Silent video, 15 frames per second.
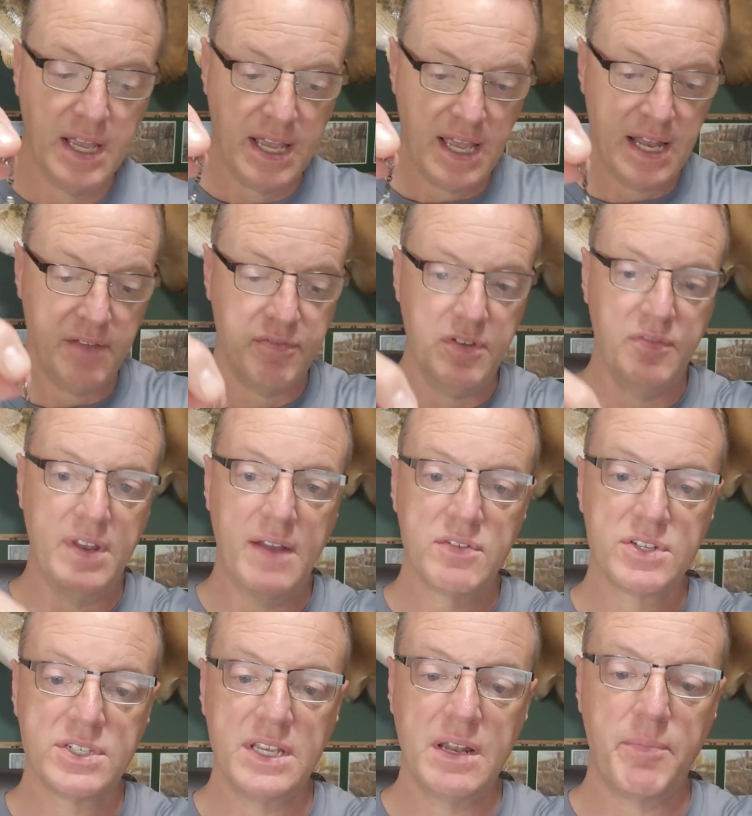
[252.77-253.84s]
And if you've never
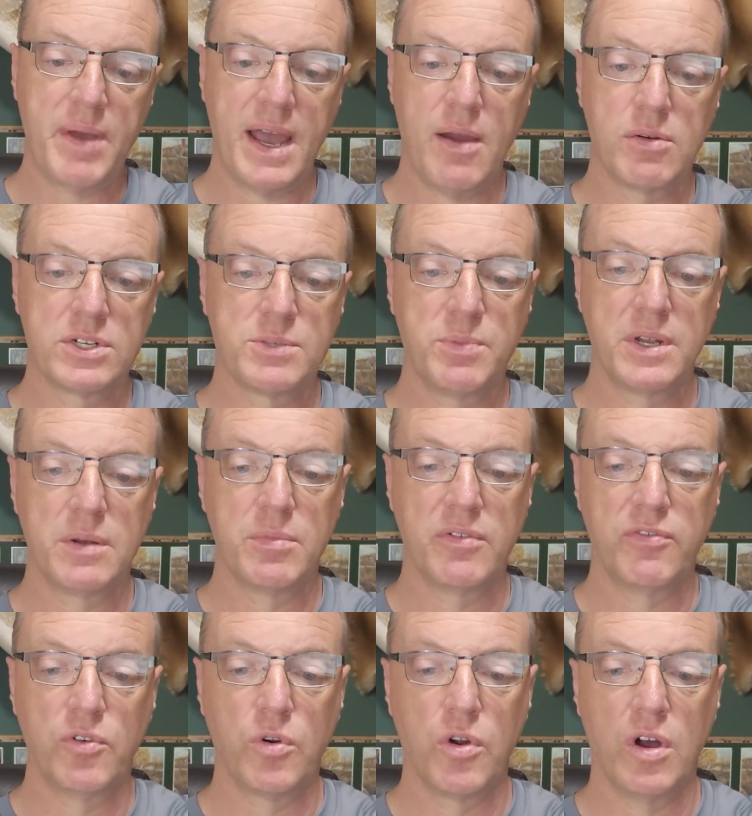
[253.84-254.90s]
seen a power spinner
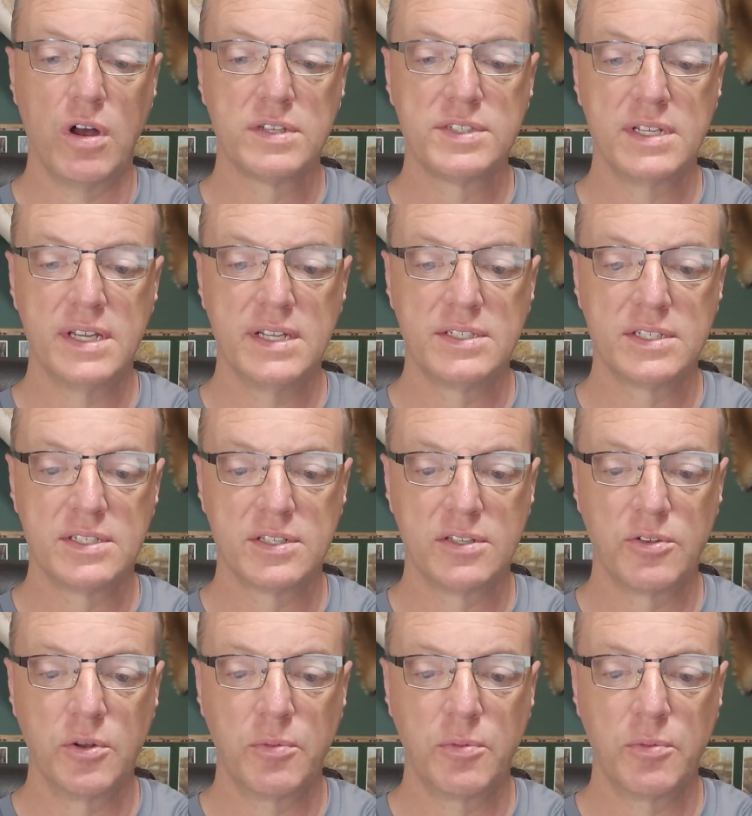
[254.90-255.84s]
before, all it is a little